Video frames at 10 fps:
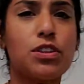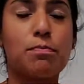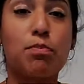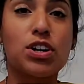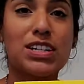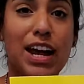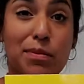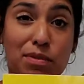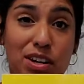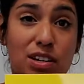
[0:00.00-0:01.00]
of the books
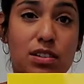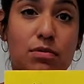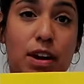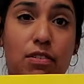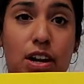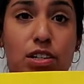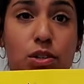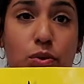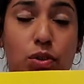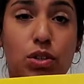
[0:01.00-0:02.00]
I'm reading to my grade
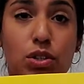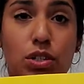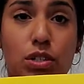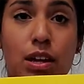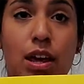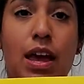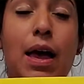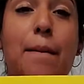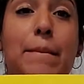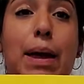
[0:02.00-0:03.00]
schoolers.
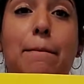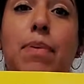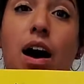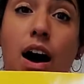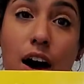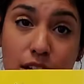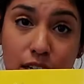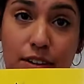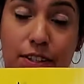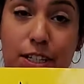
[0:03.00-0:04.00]
My
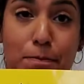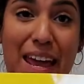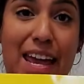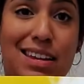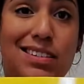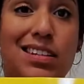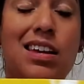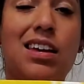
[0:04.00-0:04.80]
positive space